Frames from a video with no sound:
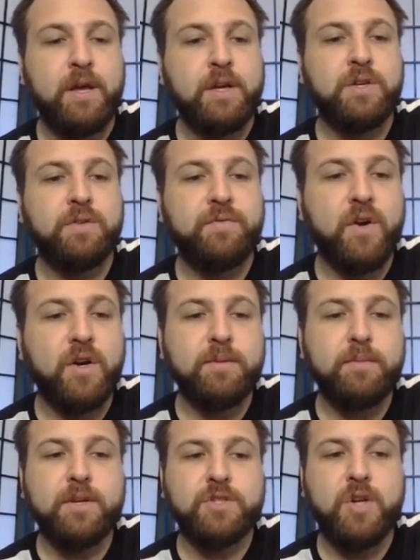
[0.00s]
So first I'm
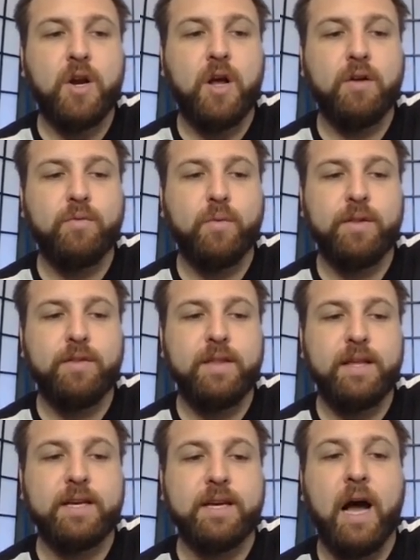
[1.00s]
gonna start off with
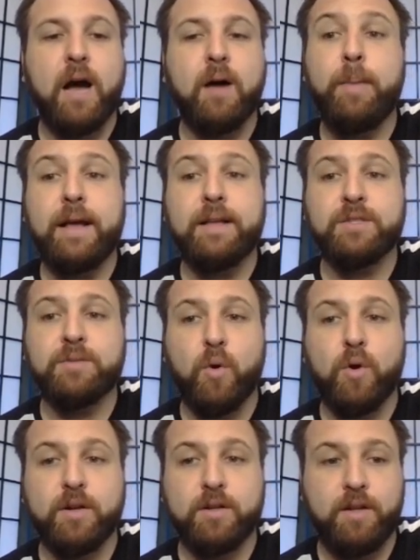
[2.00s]
the combat
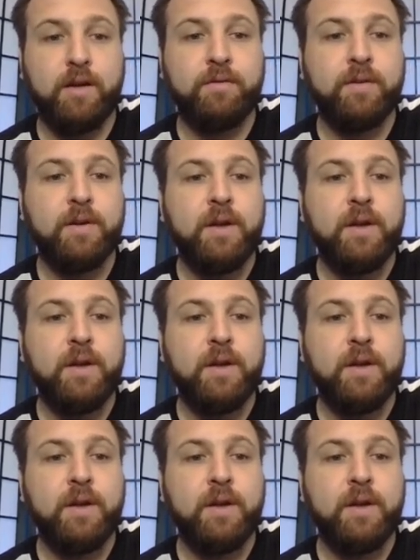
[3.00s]
sport glove.